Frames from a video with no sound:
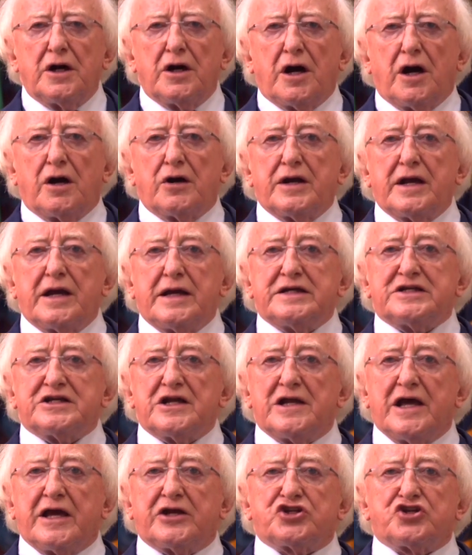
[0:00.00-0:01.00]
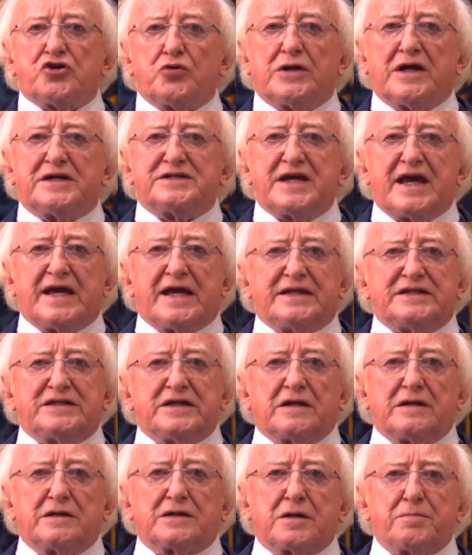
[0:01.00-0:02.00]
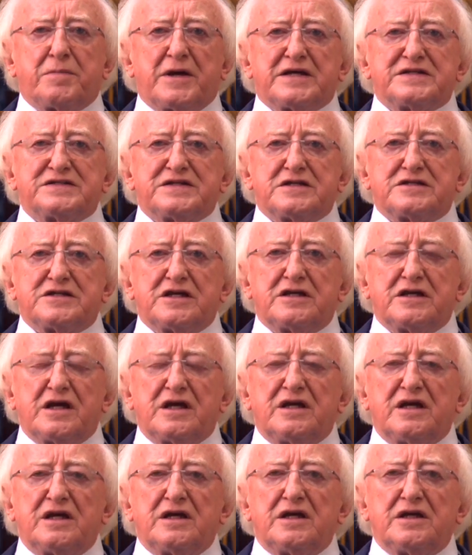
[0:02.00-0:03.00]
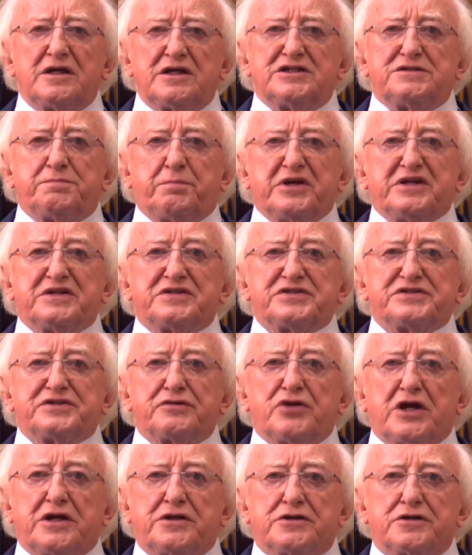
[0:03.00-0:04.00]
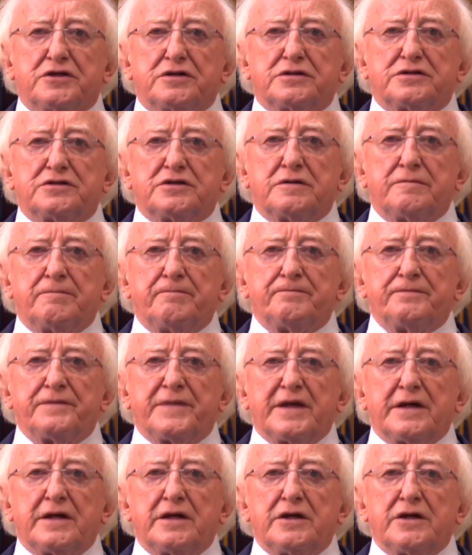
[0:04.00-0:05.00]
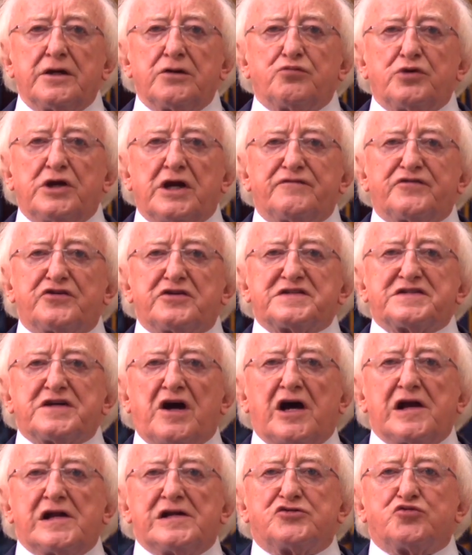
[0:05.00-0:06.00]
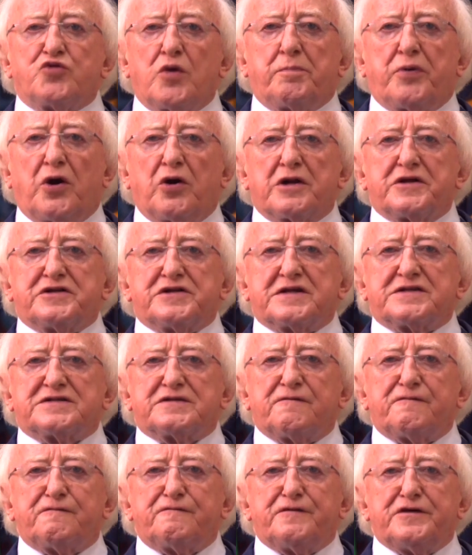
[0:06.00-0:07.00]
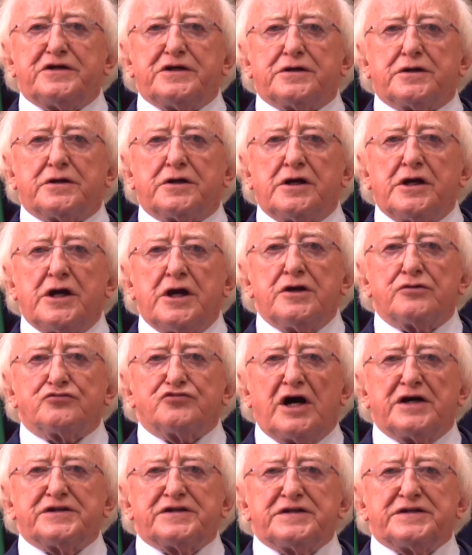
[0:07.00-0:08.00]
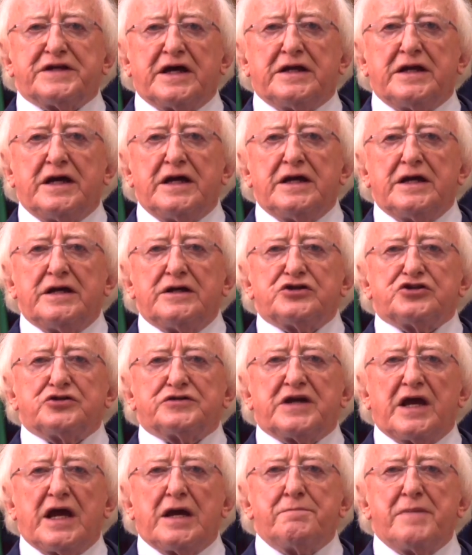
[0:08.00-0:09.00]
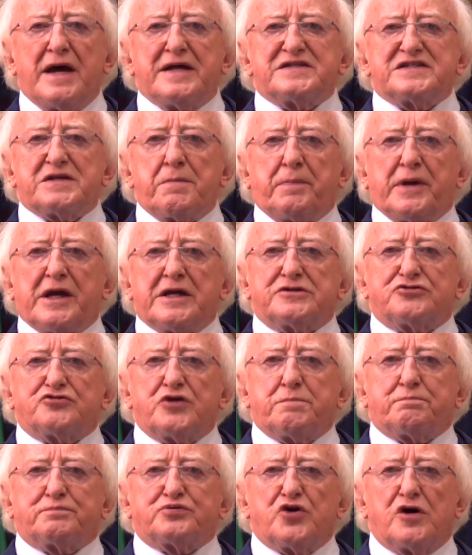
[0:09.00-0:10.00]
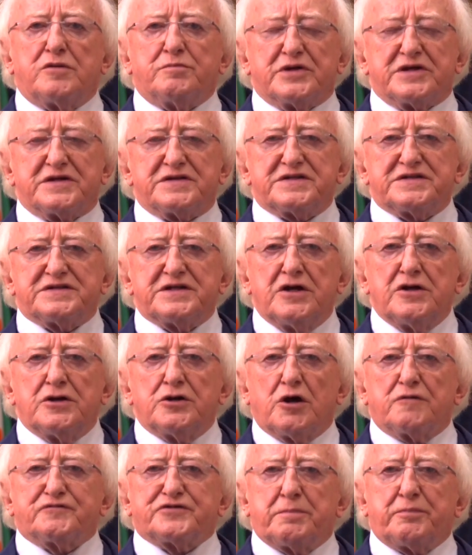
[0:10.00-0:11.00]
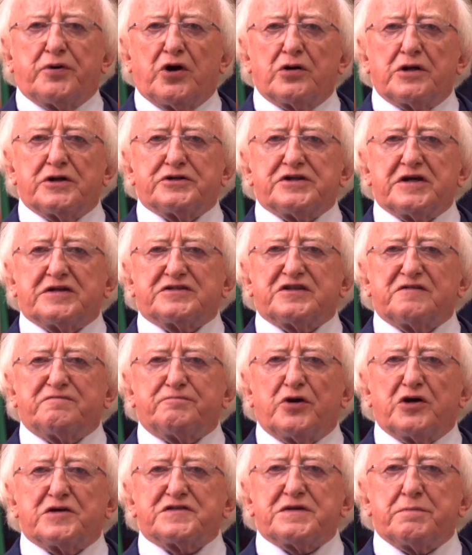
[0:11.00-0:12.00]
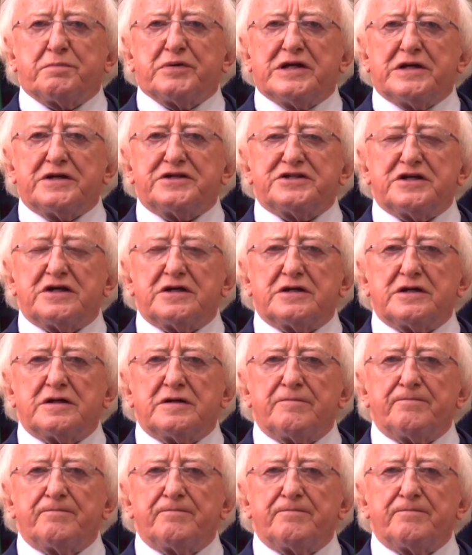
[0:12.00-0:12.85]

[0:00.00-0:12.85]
Our intellectual and ethical capacity is being surrendered. We have resigned to a politics of fear rather than to the emancipatory promise of the politics of possibility.